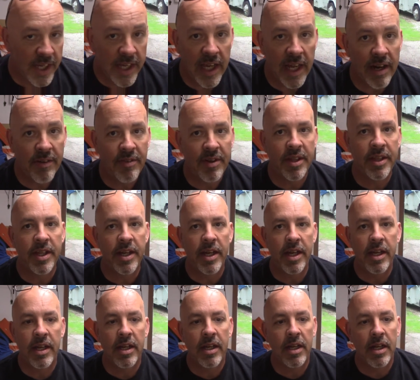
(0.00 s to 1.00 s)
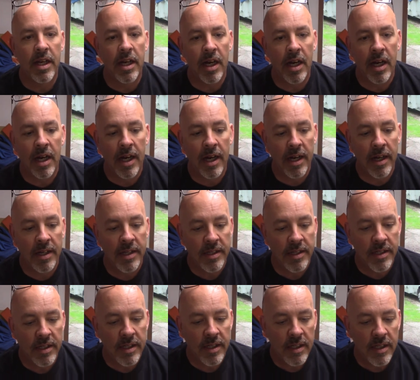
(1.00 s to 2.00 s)
get everything uh,
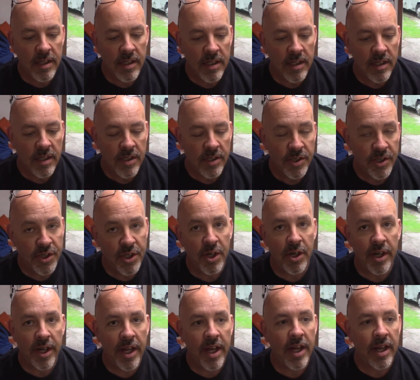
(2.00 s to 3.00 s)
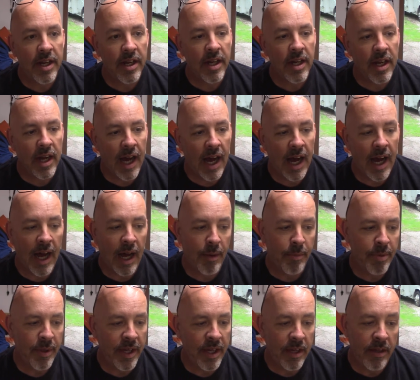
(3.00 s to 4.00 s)
stirred in, I'll
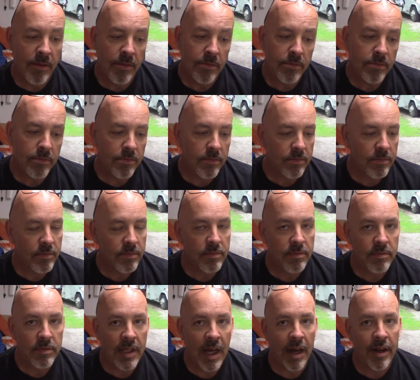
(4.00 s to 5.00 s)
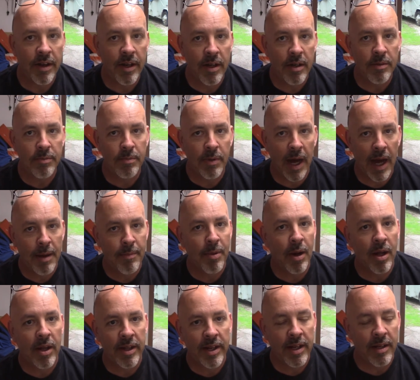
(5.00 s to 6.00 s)
be down here
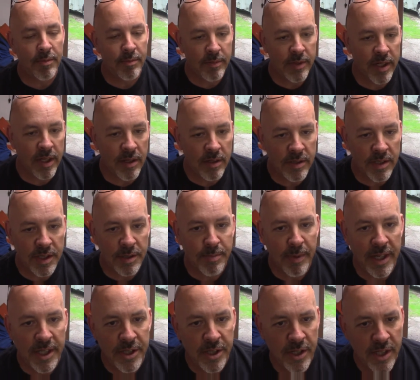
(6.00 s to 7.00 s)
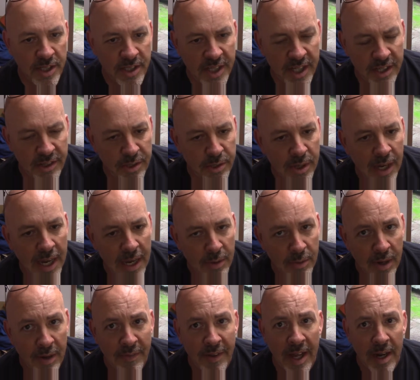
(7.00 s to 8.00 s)
eyeballing it, you know, and just make sure it doesn't get too hot
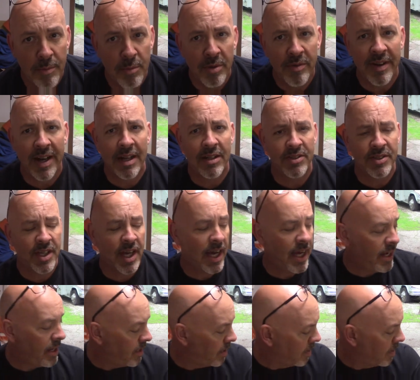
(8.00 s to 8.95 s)
where I've got to move it outside.